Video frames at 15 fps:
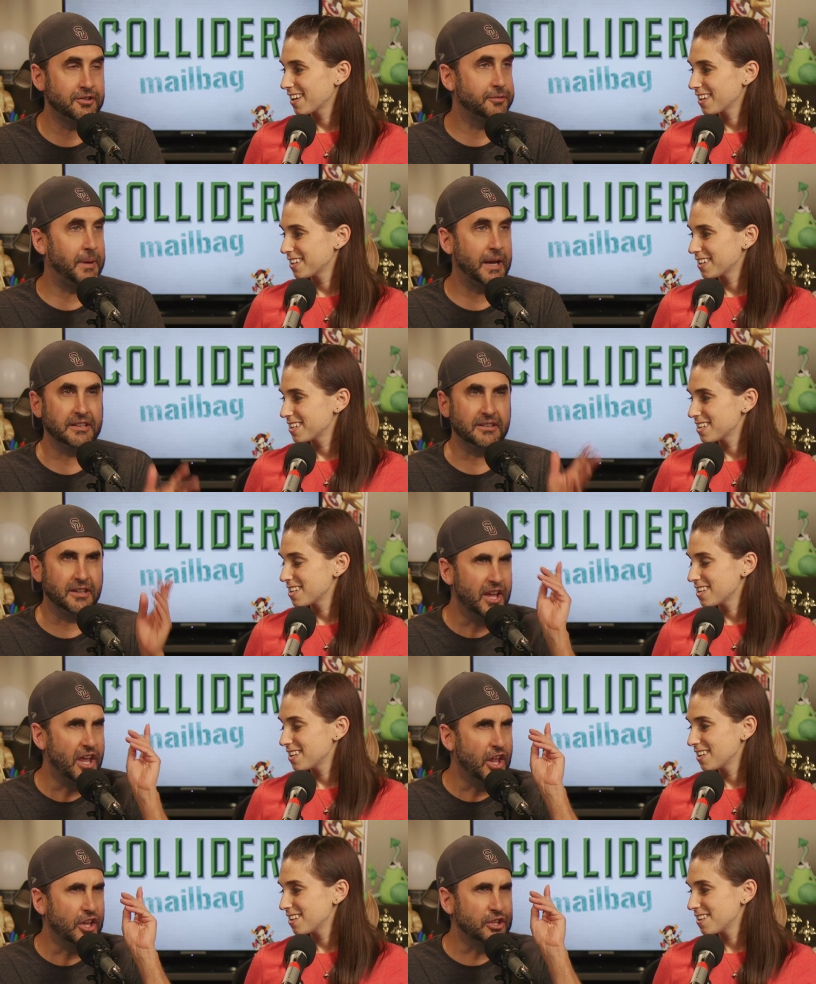Speaker 1: just by
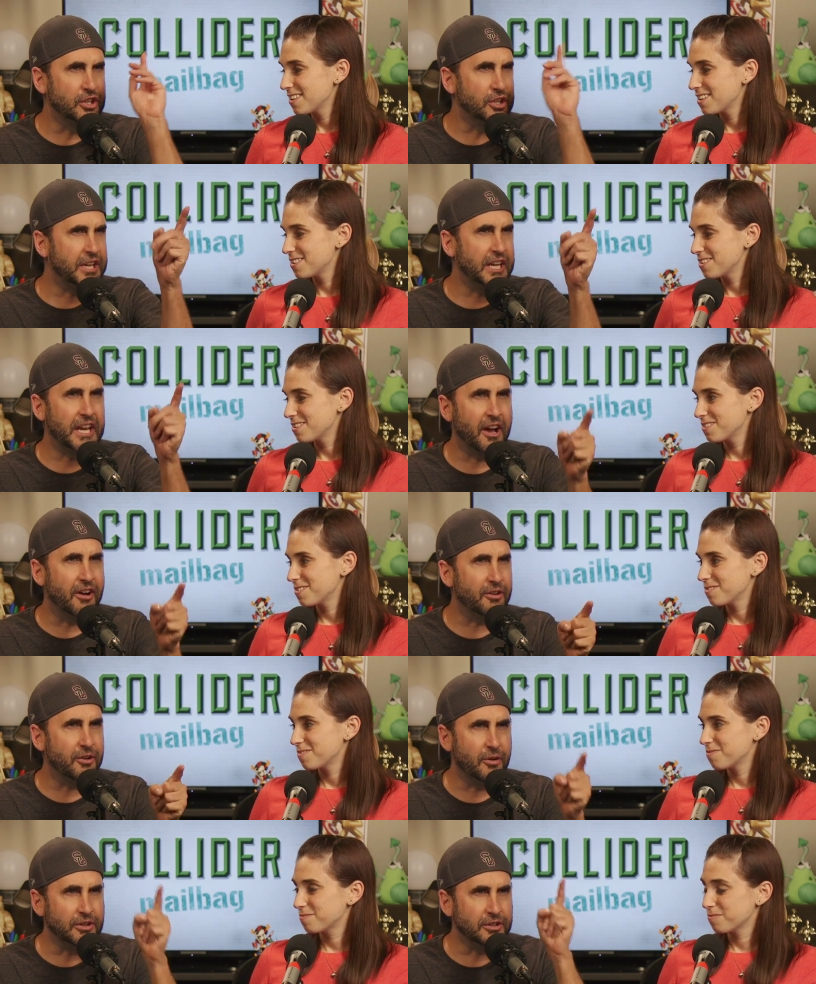looking out
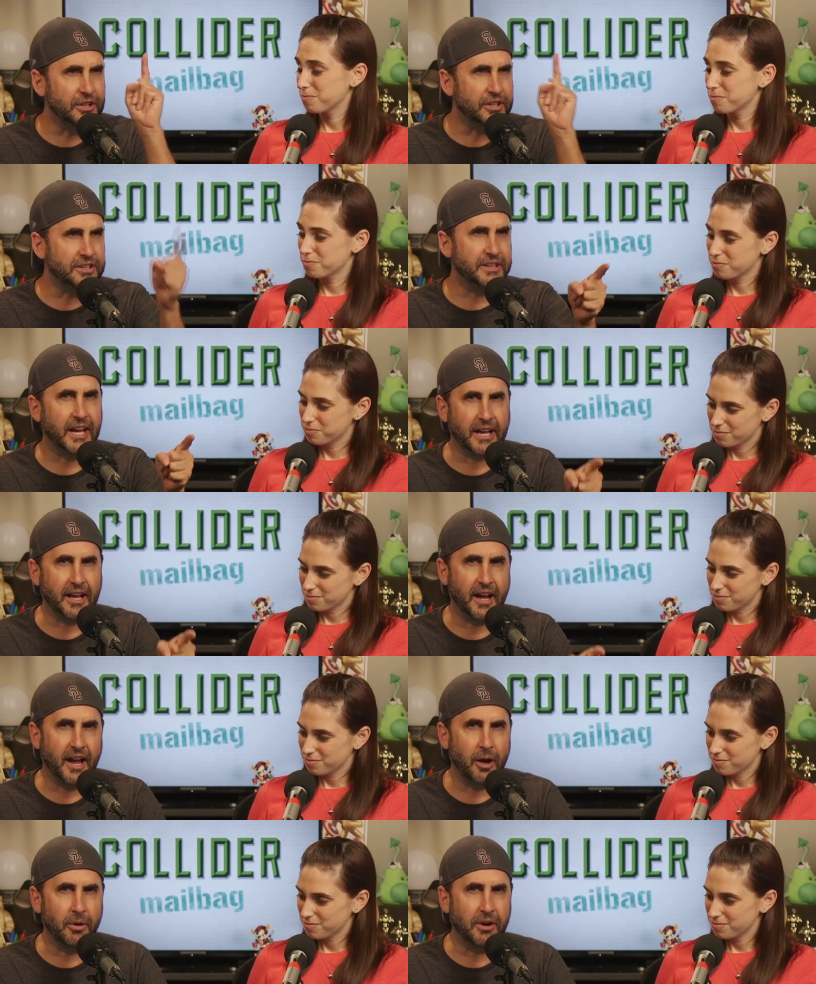and going, look at that
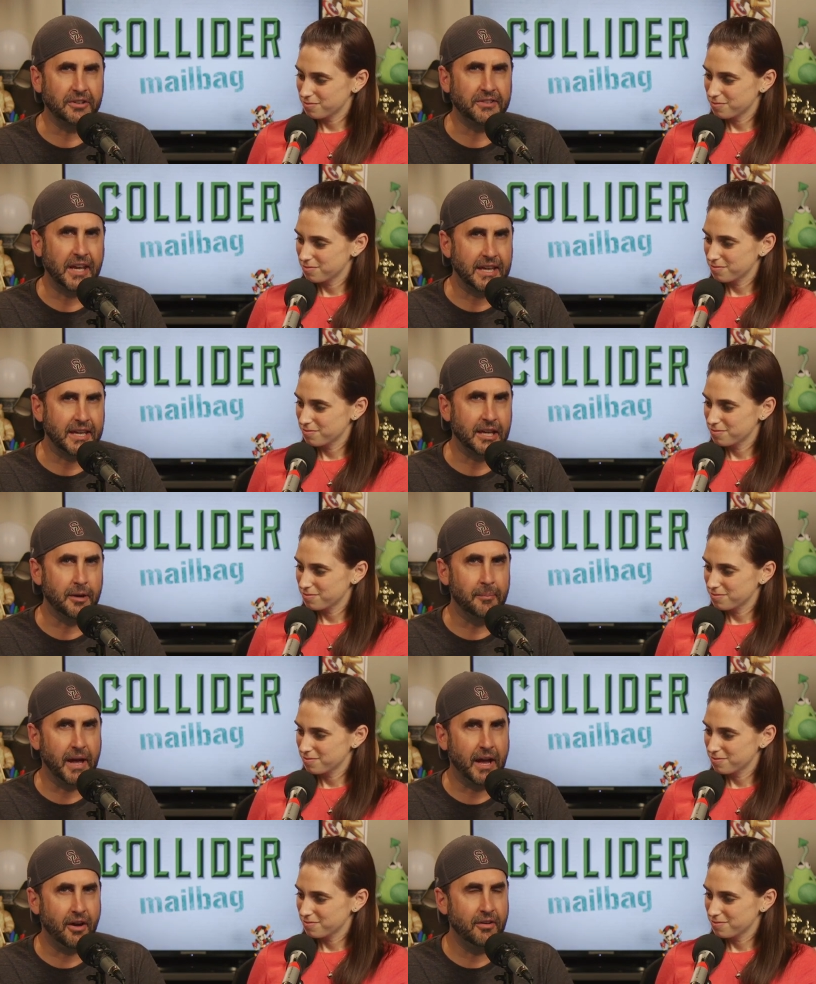guy, I want to take
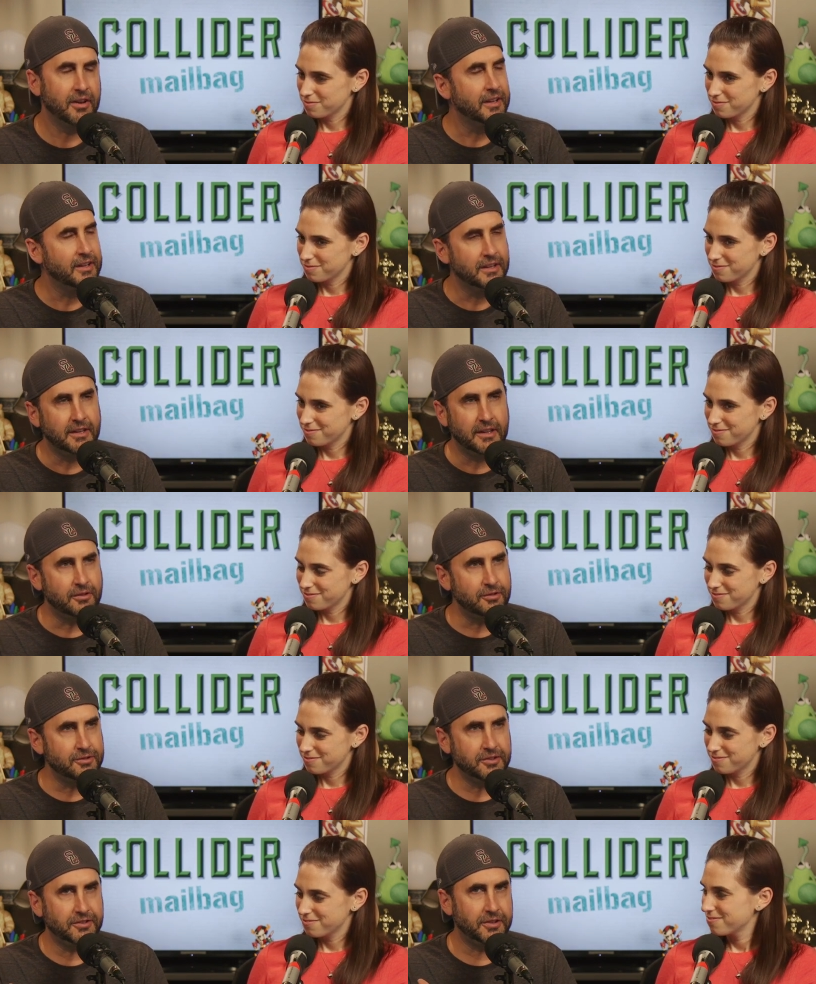him out.
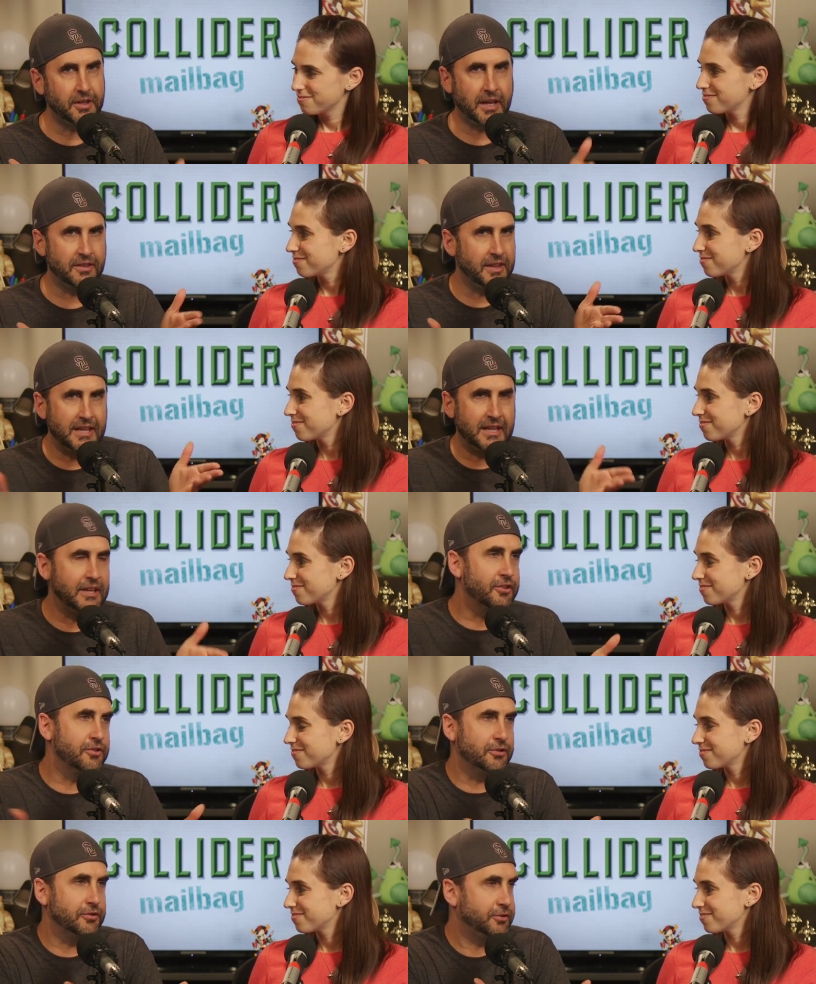There's just, and then
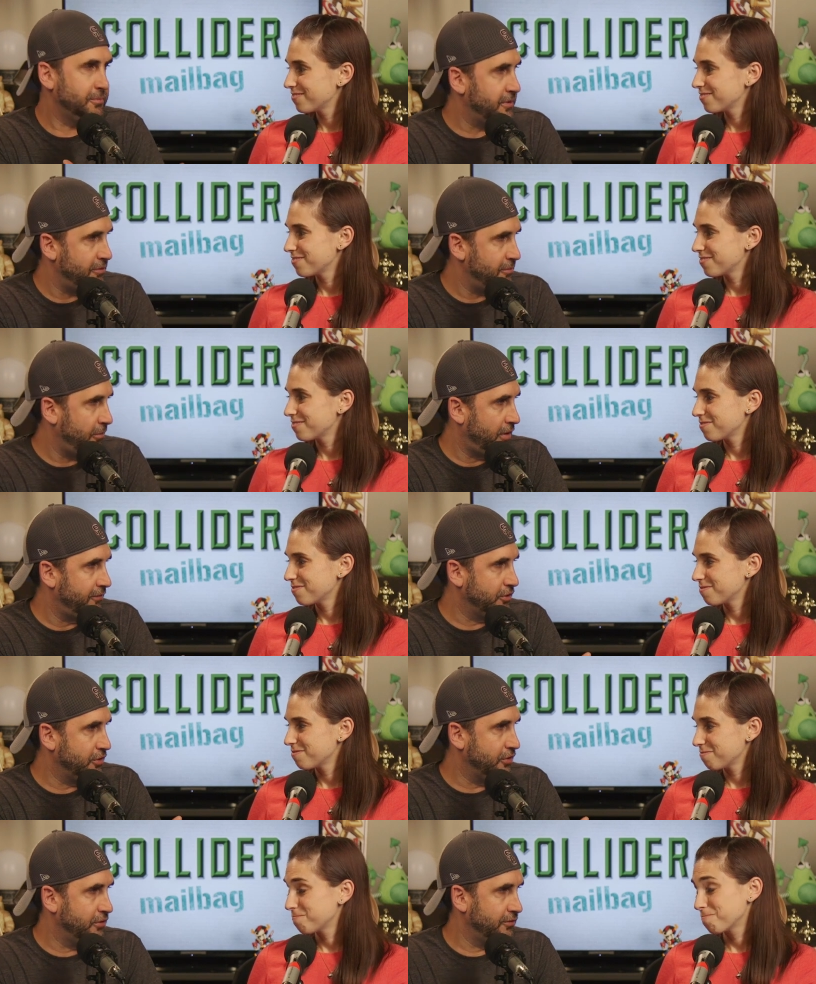introduce him into the
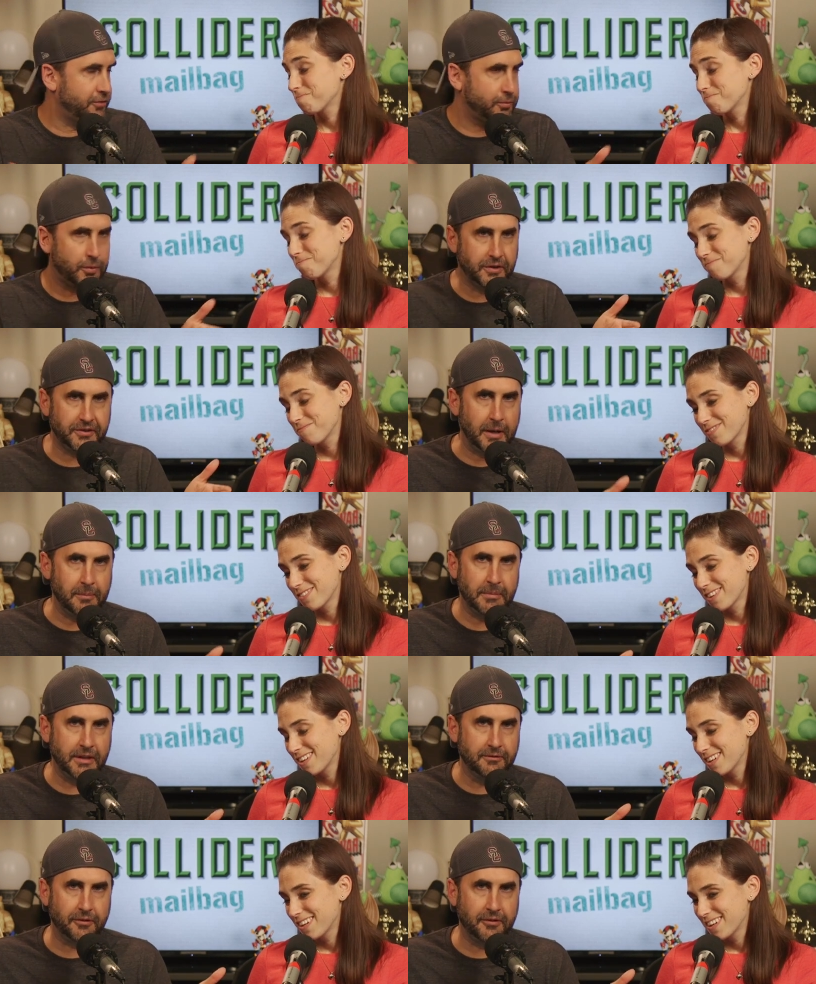Marvel Universe. What does that
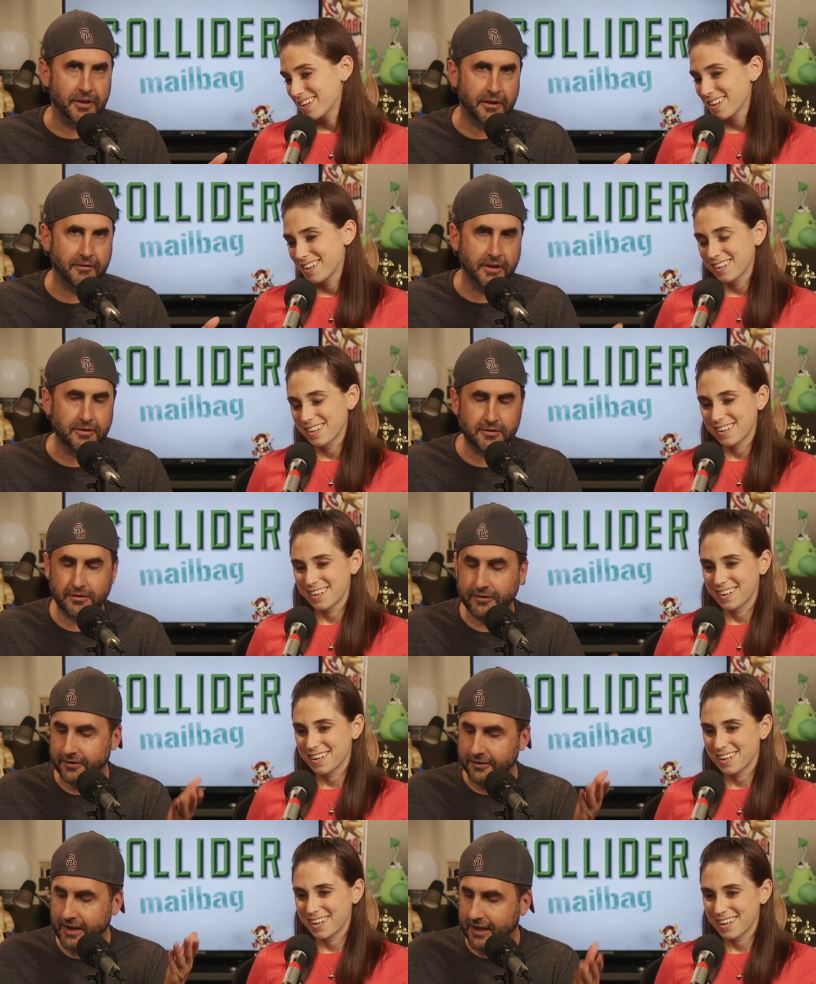mean for the
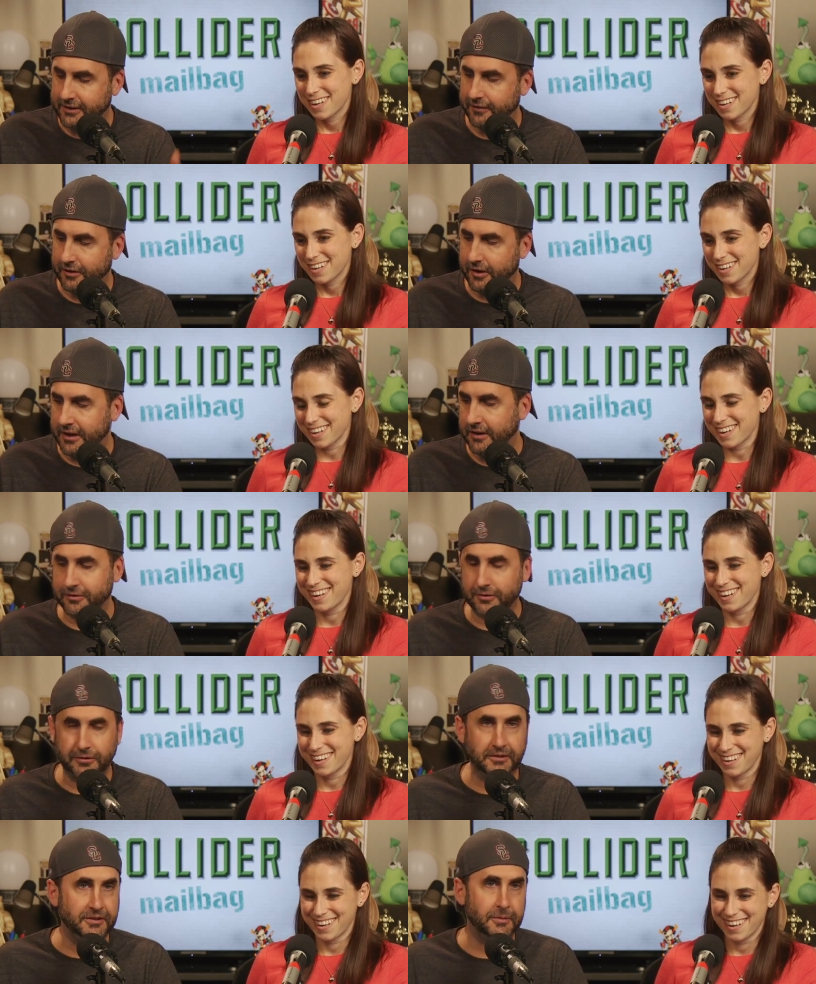Avengers? That's very
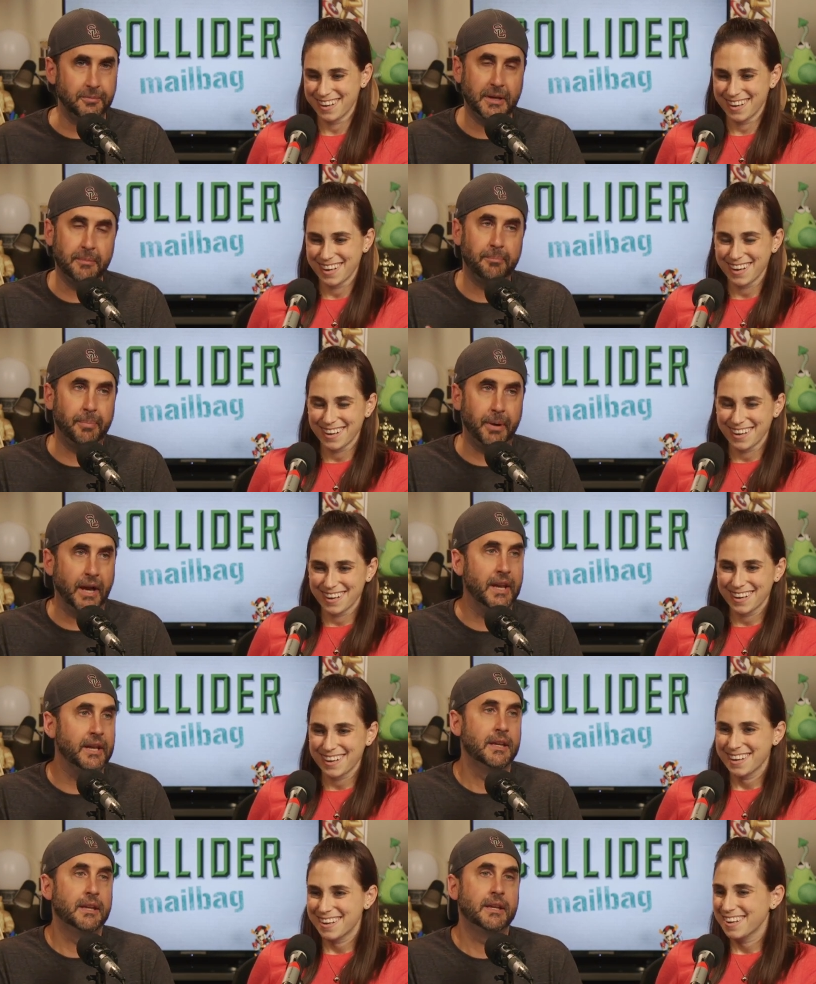interesting to me,
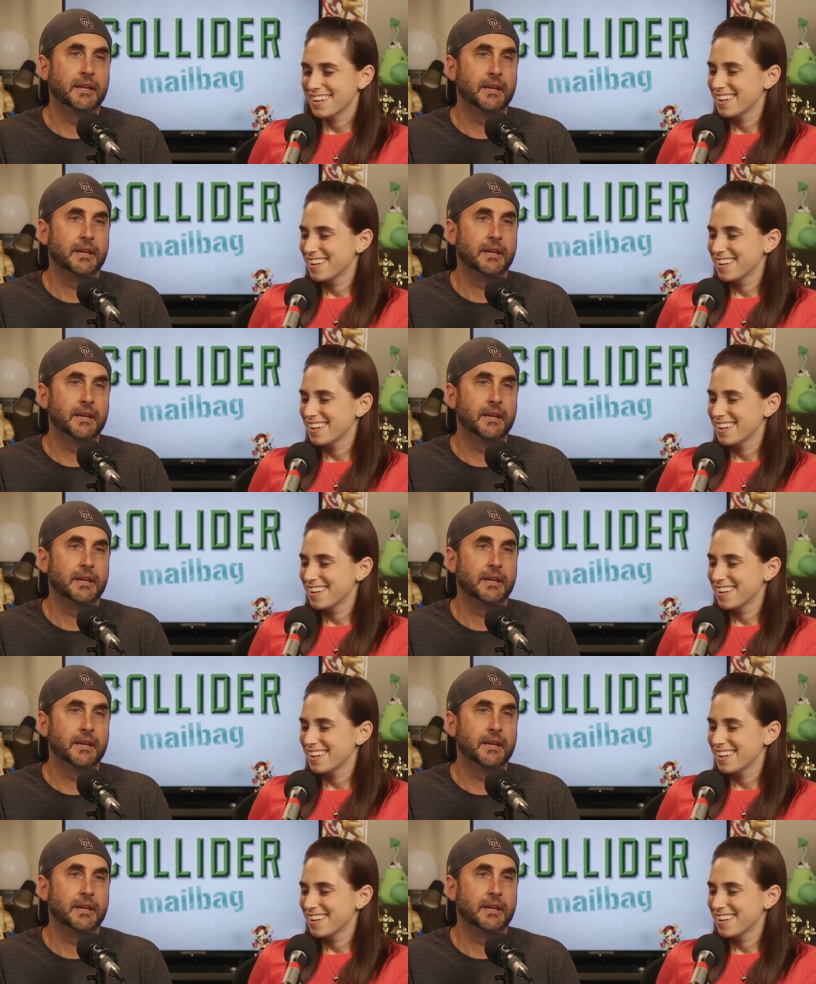but